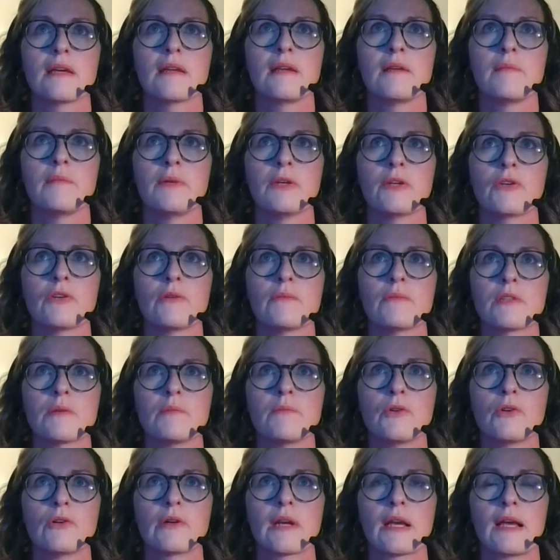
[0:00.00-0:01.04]
that it becomes a
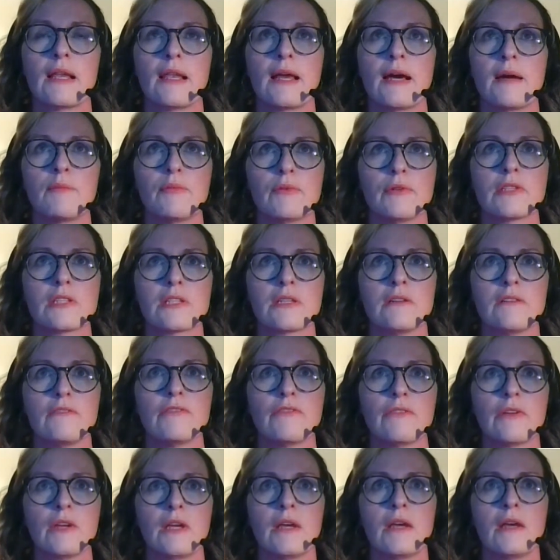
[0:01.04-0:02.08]
more
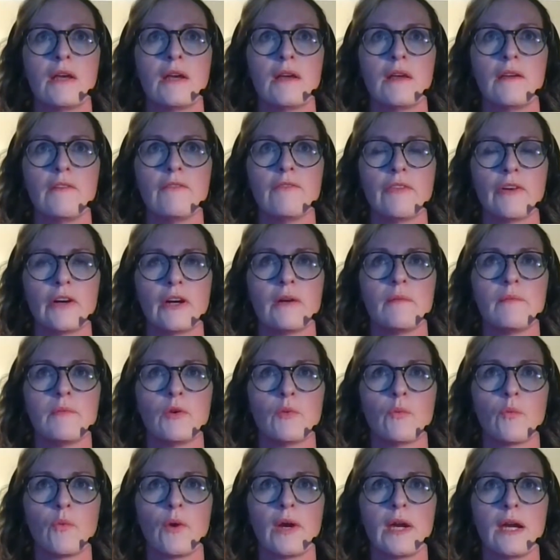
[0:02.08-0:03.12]
collaborative
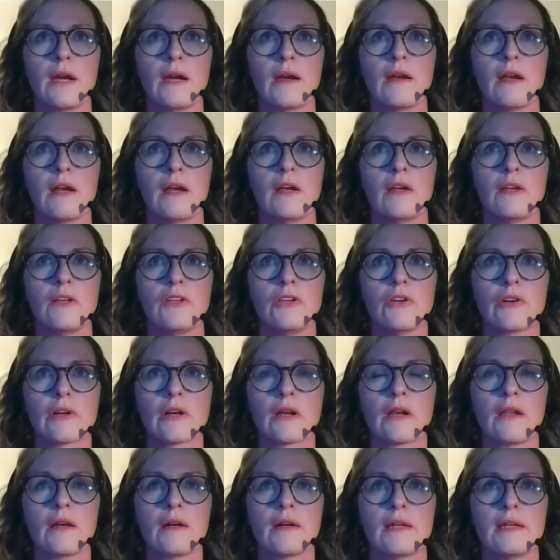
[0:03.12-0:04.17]
environment where your
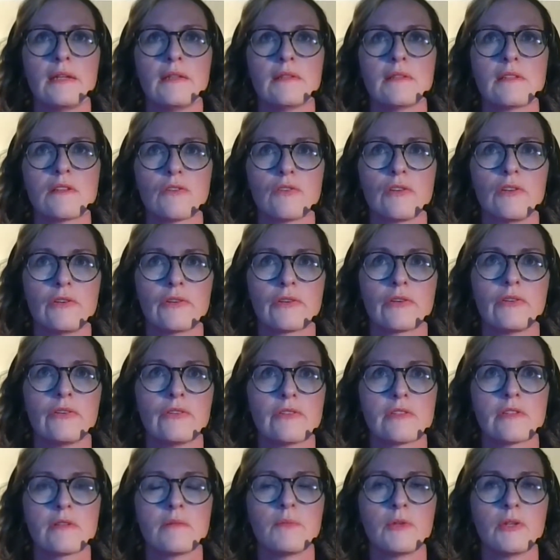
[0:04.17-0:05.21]
clients or your
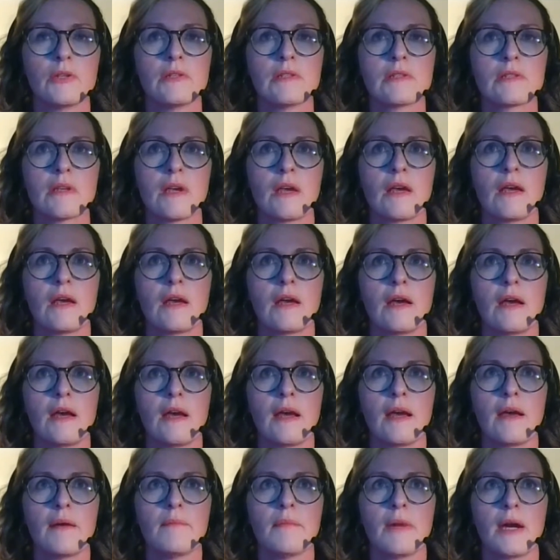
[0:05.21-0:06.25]
customers
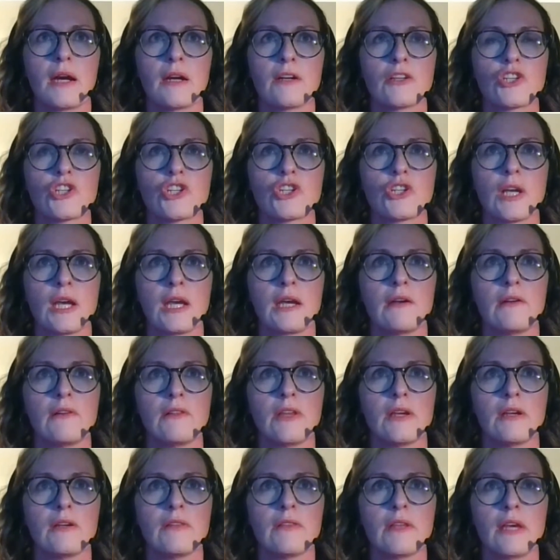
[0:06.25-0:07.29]
are share
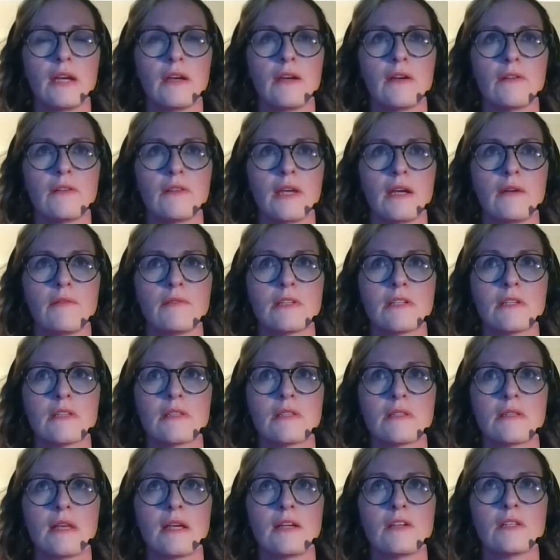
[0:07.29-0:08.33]
they're
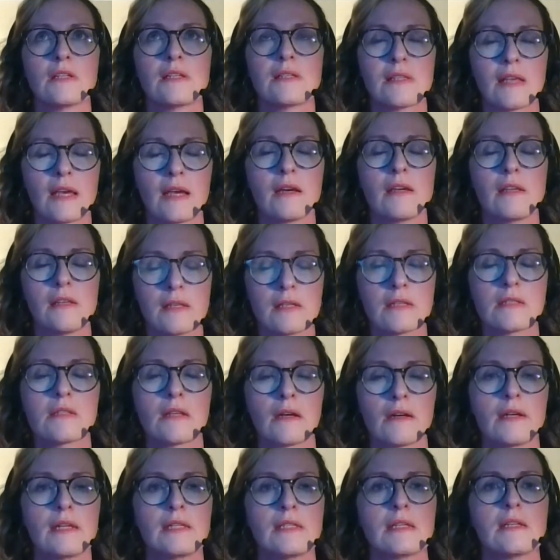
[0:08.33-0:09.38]

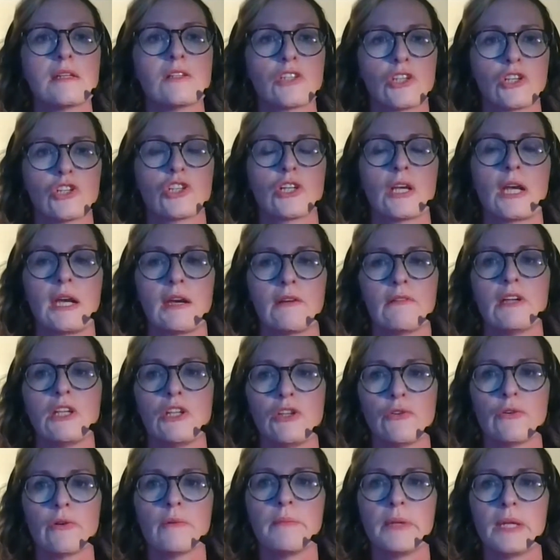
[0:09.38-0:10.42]
deciding to share
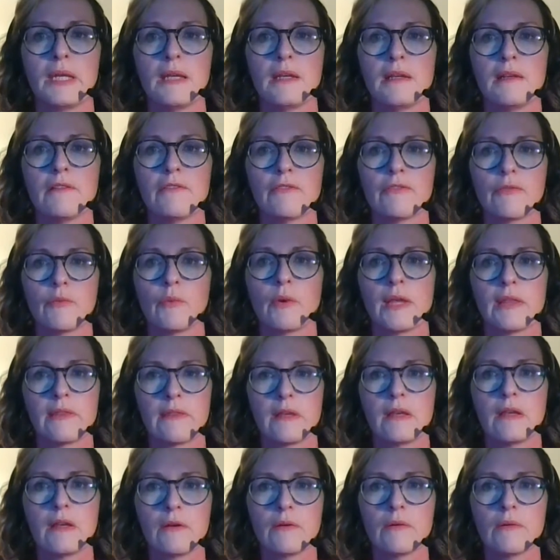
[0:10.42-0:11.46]
in your belief
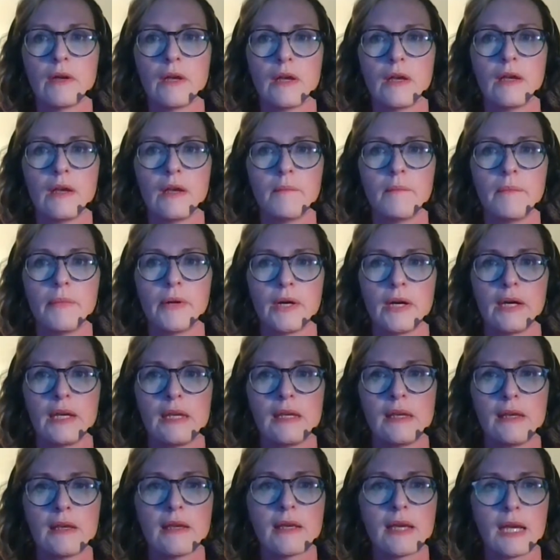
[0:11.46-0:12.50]
with you by
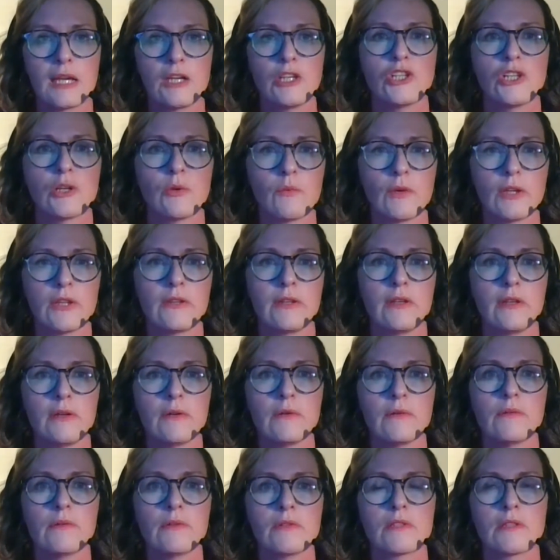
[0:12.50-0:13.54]
engaging with
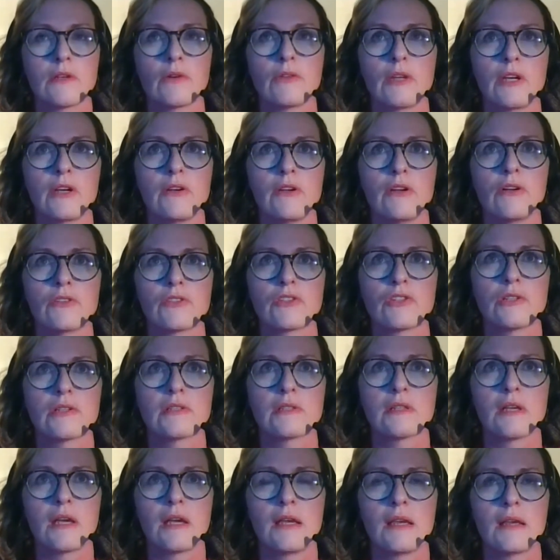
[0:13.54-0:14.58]
you. So they're not
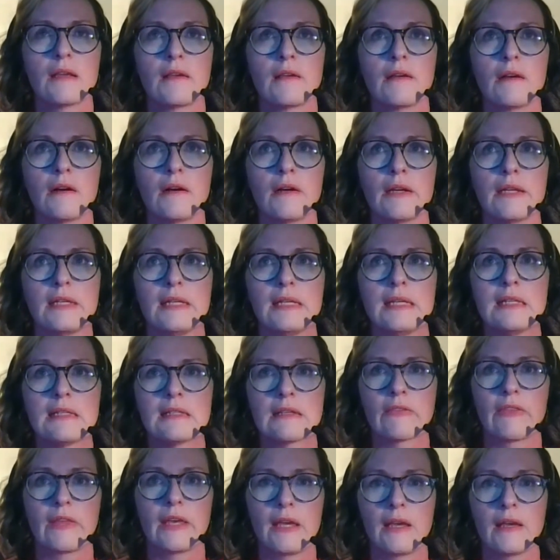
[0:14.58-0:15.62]
just saying, I need
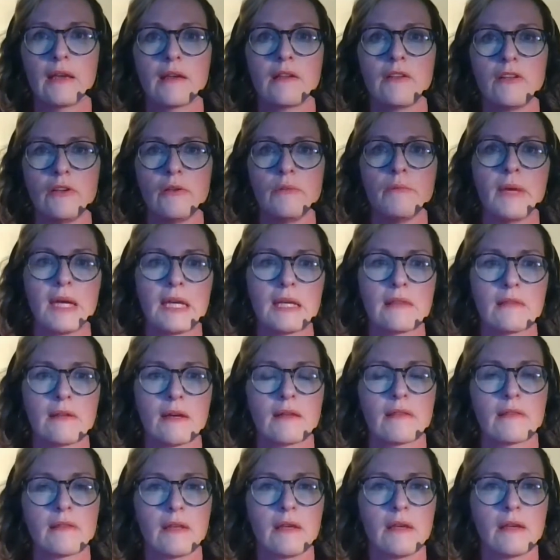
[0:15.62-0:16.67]
a thing and you make
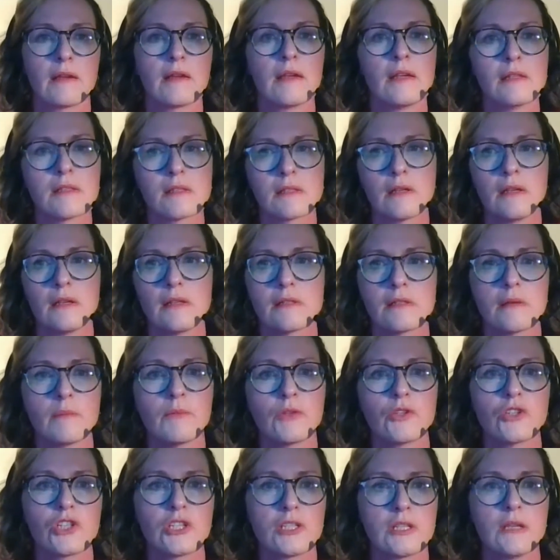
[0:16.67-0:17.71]
that thing. It's a
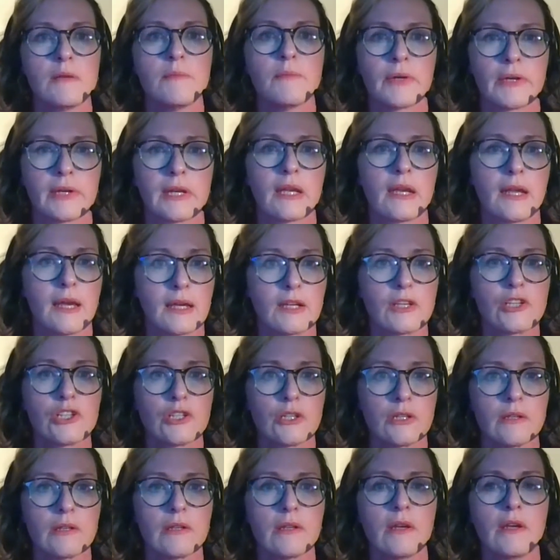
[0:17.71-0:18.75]
much deeper
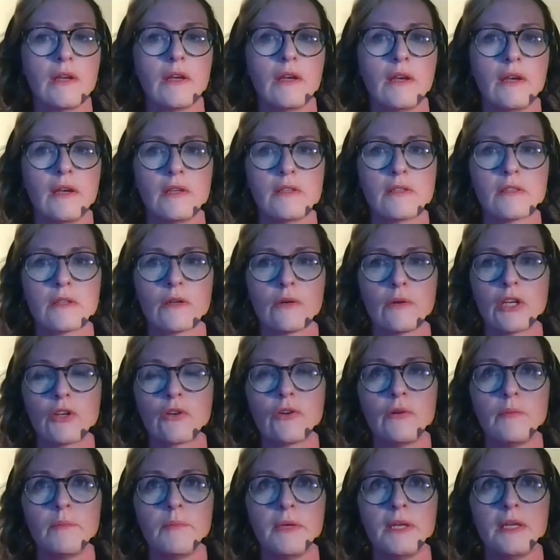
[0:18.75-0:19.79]
connection. So it
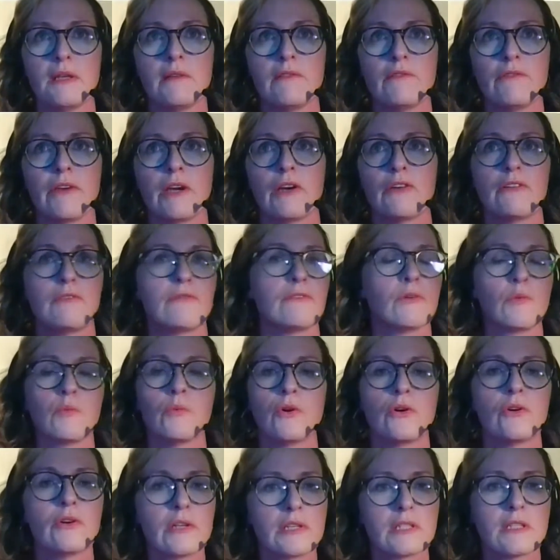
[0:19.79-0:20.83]
could be very
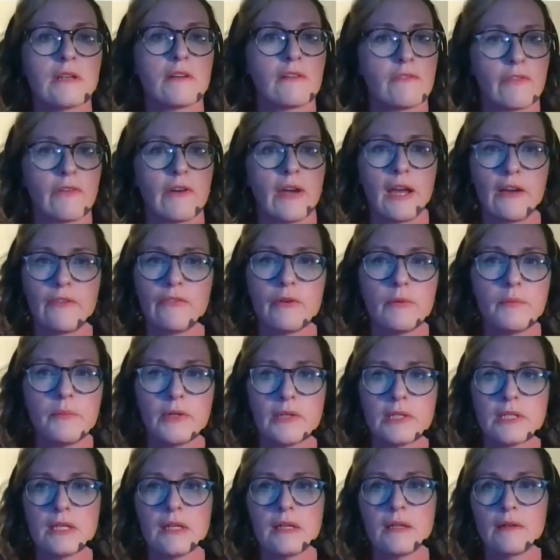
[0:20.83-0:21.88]
rewarding for
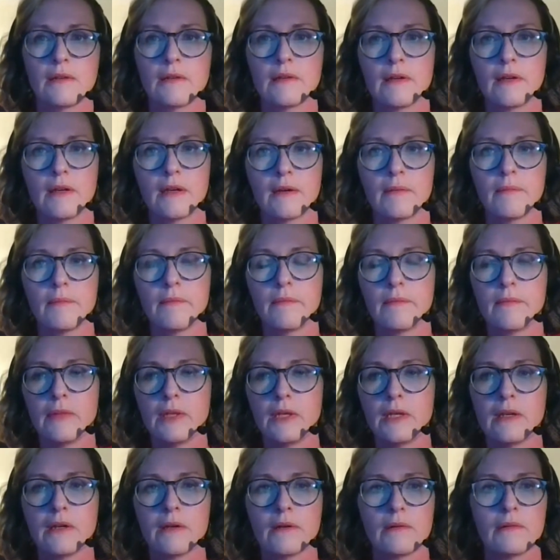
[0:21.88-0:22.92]
everybody.
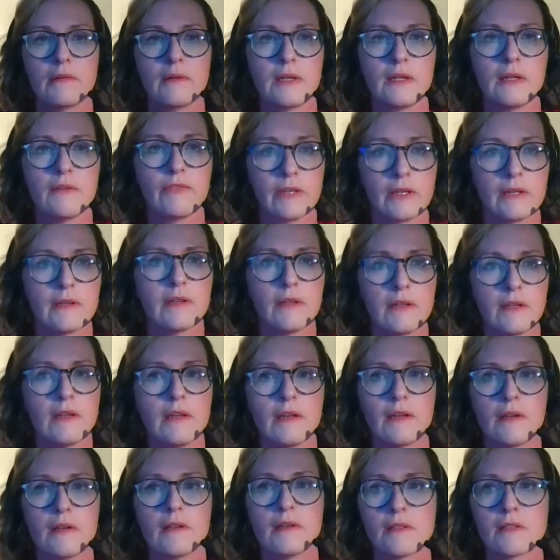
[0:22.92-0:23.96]
If it
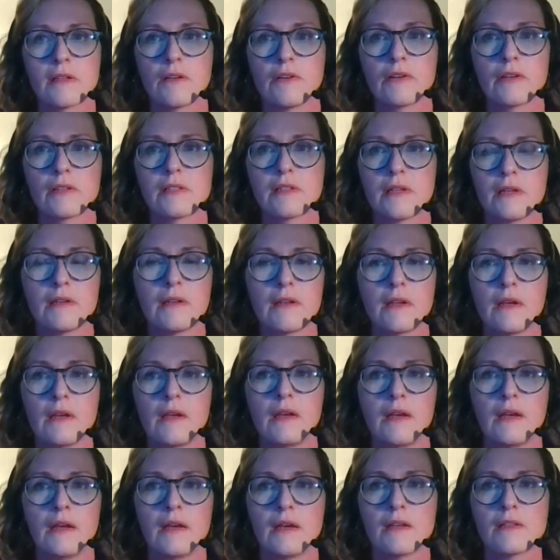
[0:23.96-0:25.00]
as long as
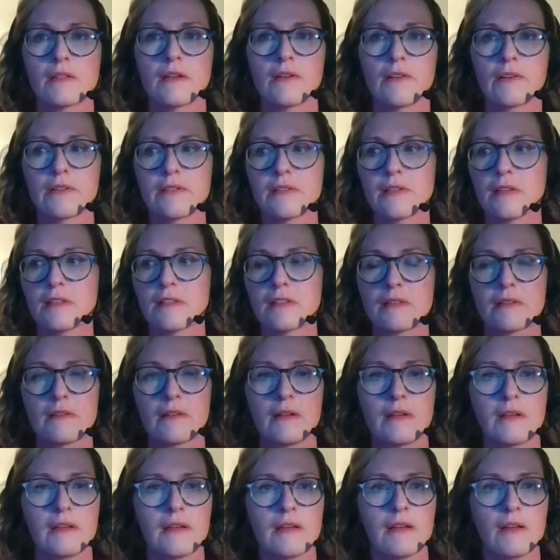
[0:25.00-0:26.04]

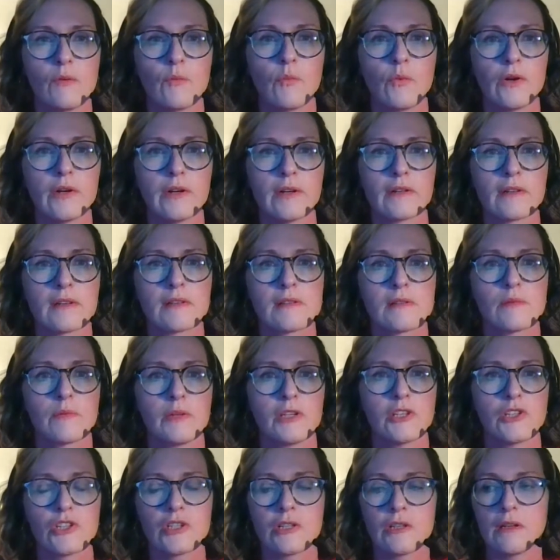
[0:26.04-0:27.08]
it works,
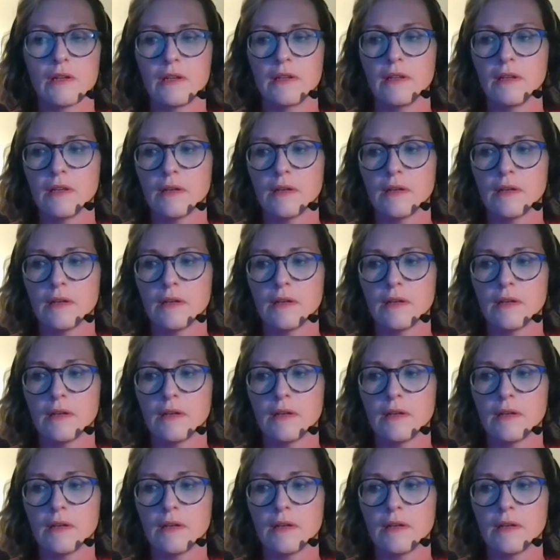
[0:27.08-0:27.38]
which,